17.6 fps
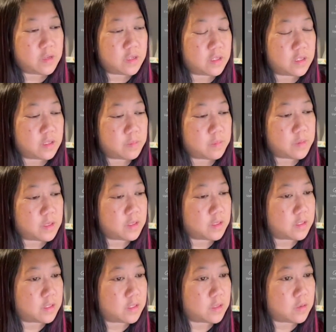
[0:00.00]
is being
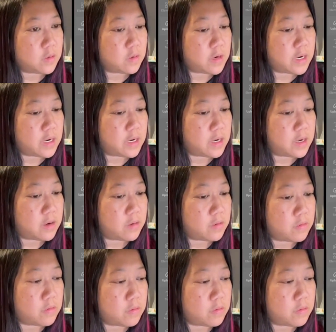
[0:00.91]
slow right now.